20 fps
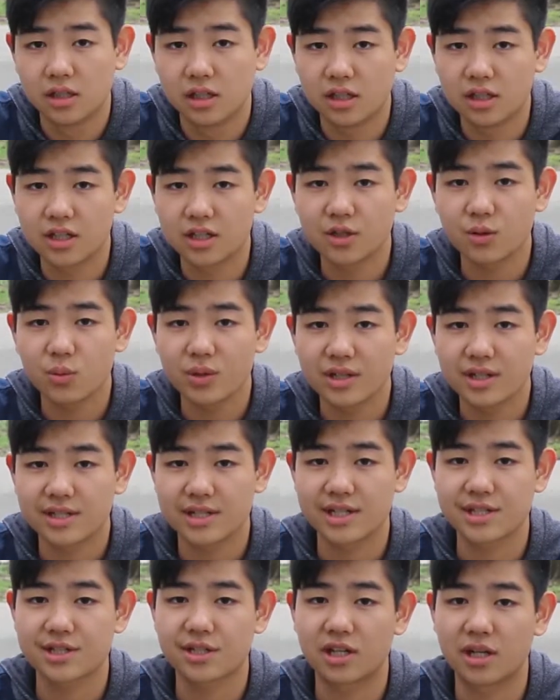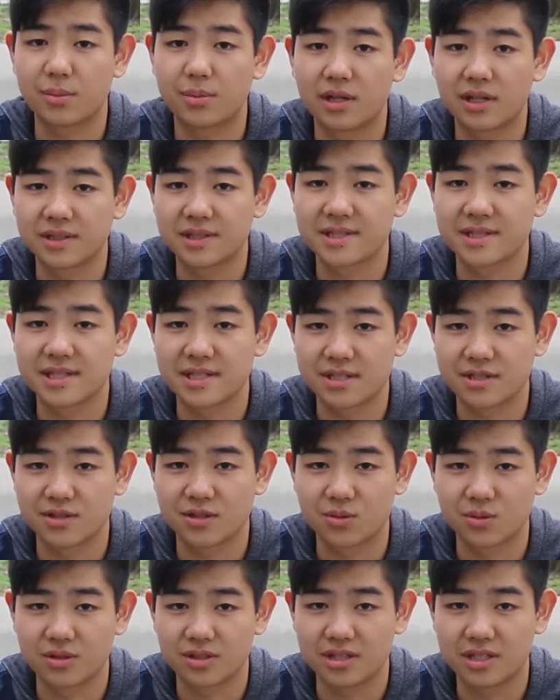Another way to test our hypothesis is
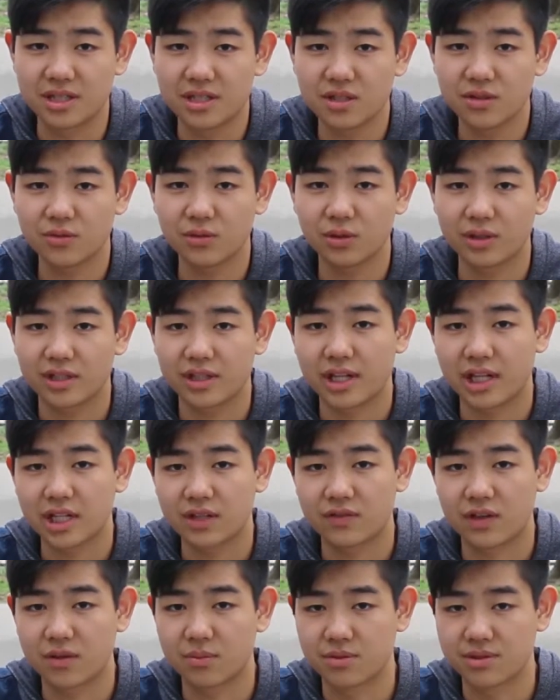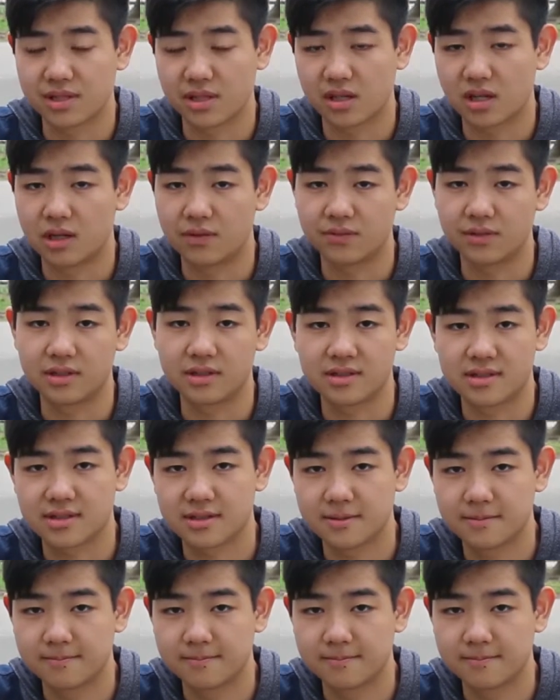through a t-interval at 95% confidence.